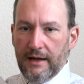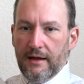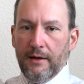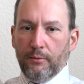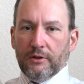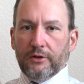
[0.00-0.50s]

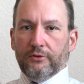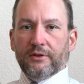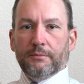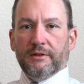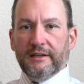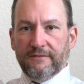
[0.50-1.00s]
I would lose
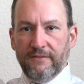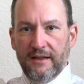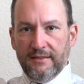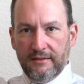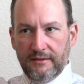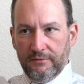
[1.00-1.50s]
complete
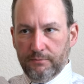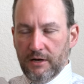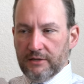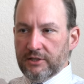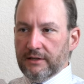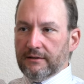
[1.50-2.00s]
faith in this
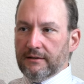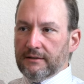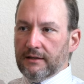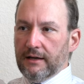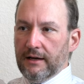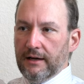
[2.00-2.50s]
project
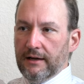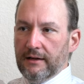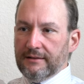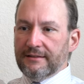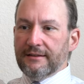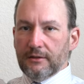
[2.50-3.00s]
uh,
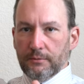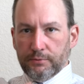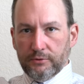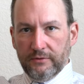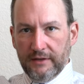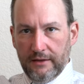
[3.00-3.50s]
until
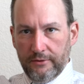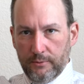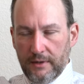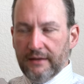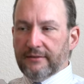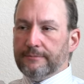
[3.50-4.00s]
proven
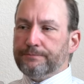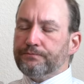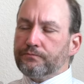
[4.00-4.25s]
otherwise.